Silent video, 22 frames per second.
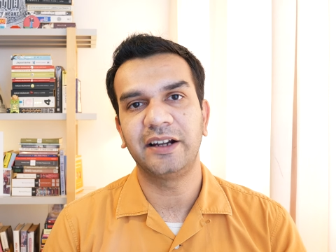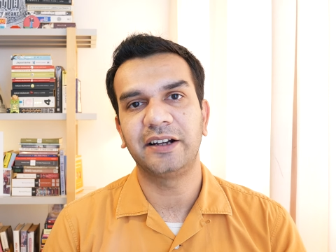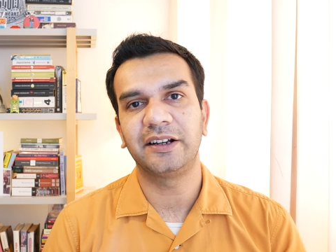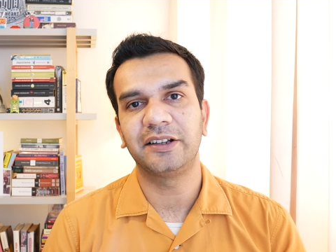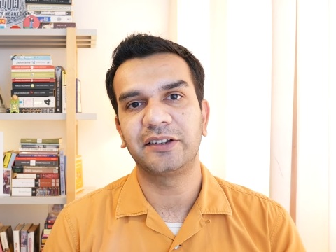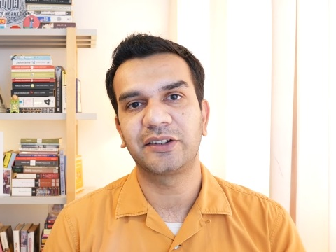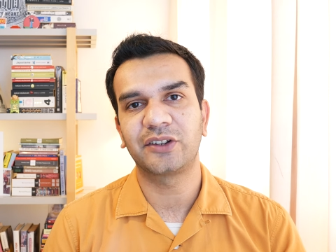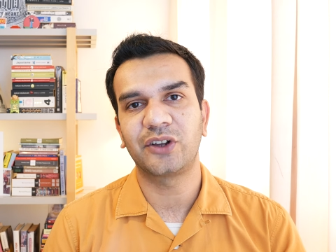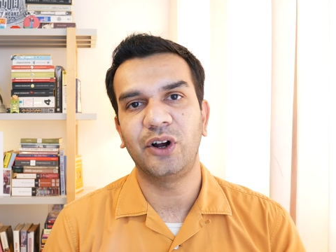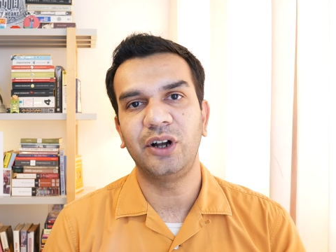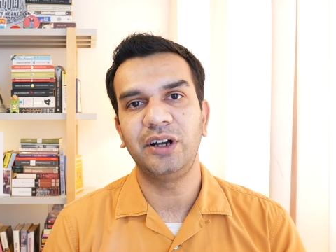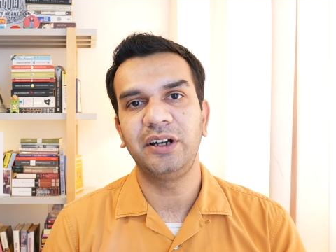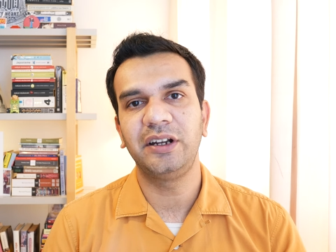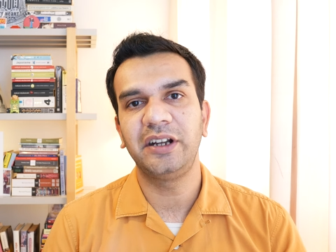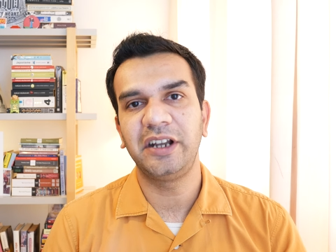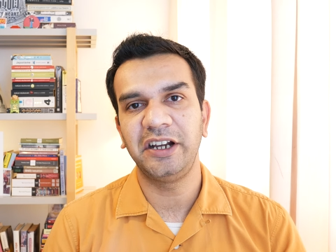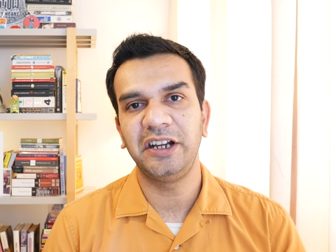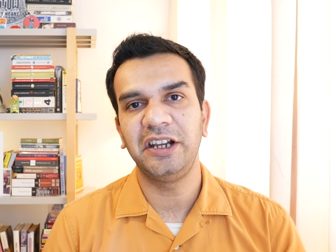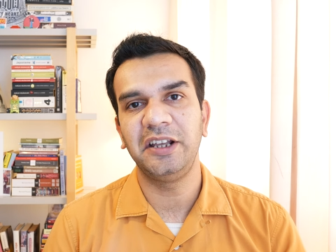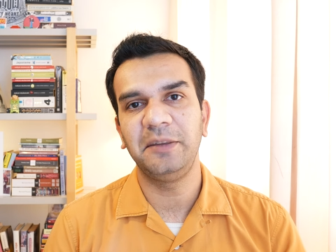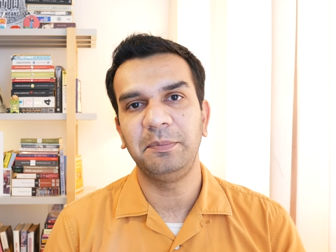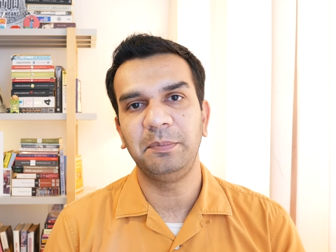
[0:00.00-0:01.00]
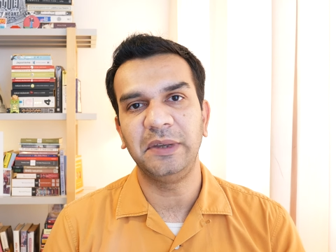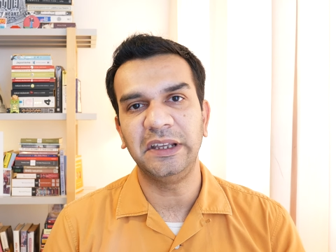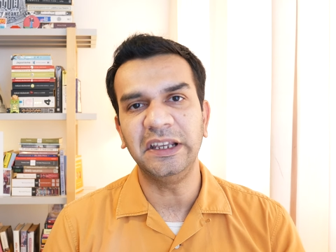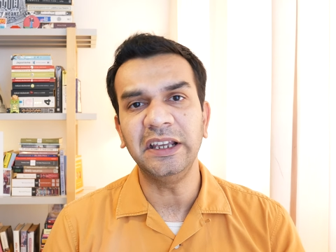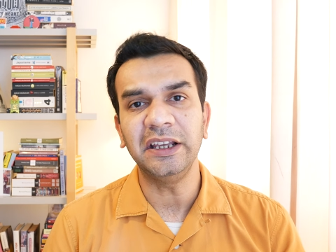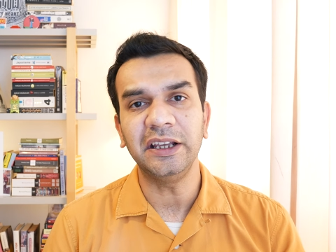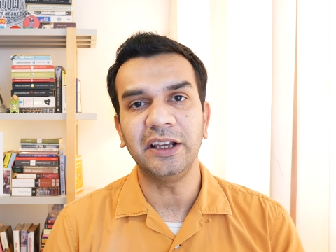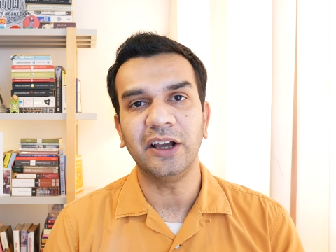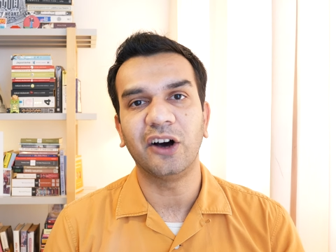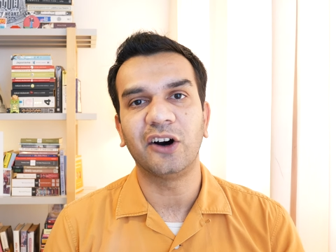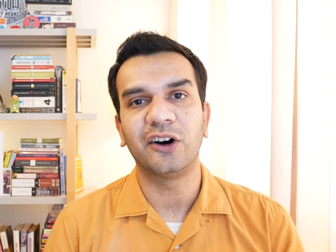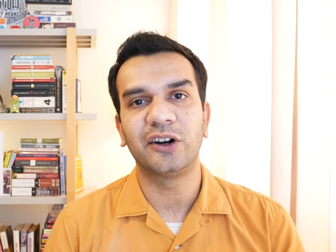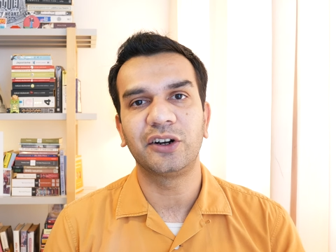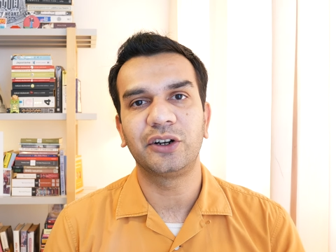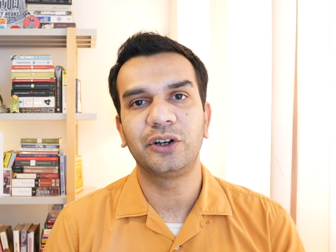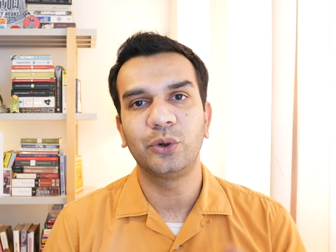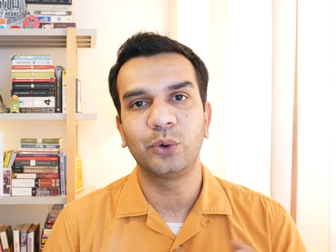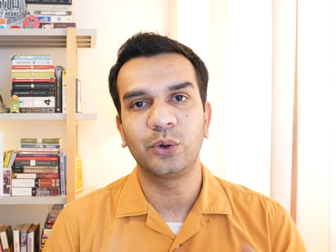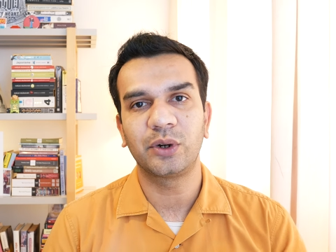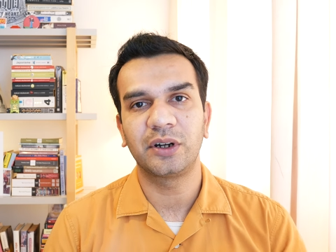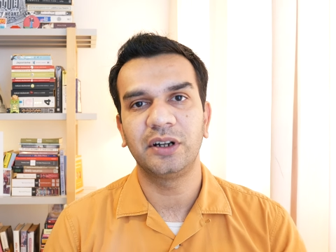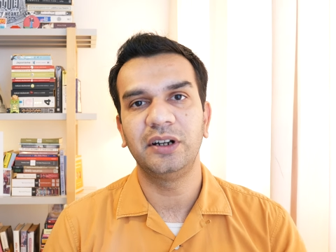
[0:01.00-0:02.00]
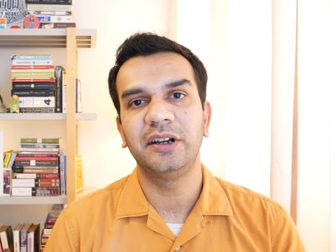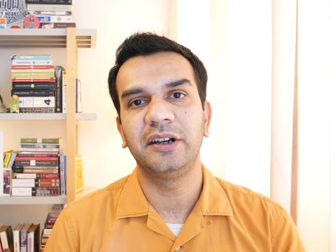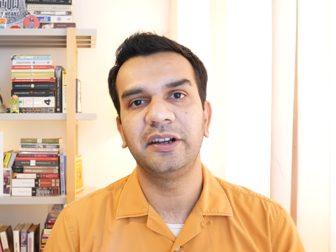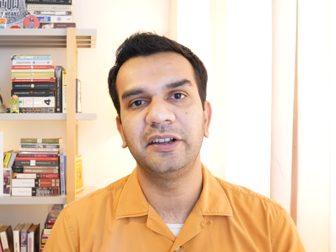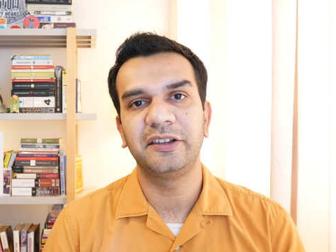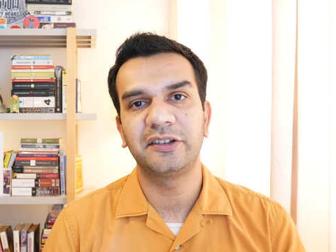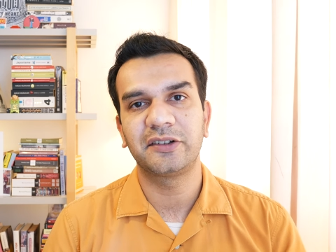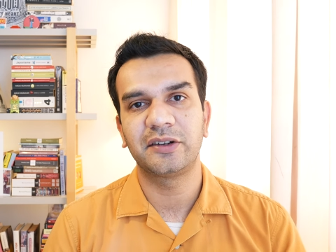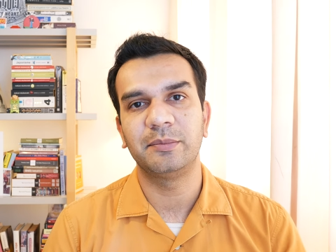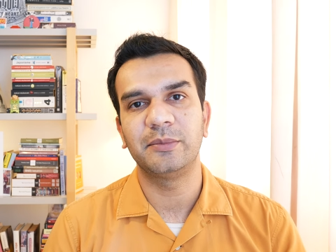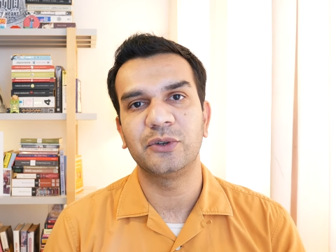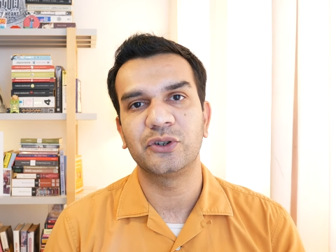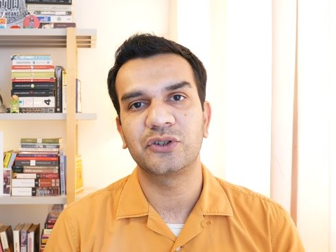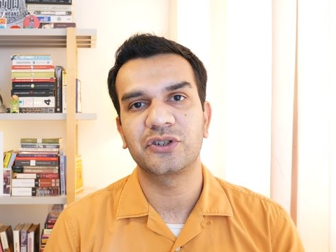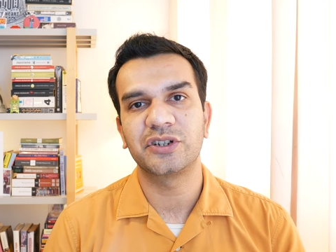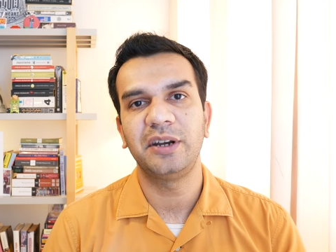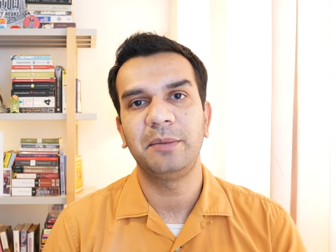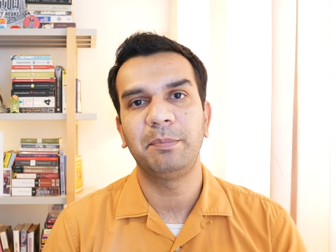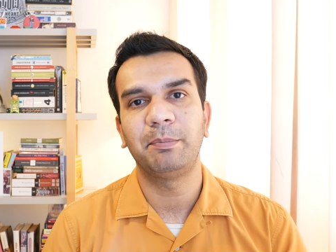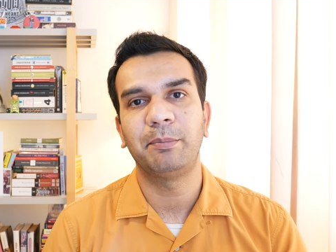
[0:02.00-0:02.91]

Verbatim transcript: it is called TDP, or total distribution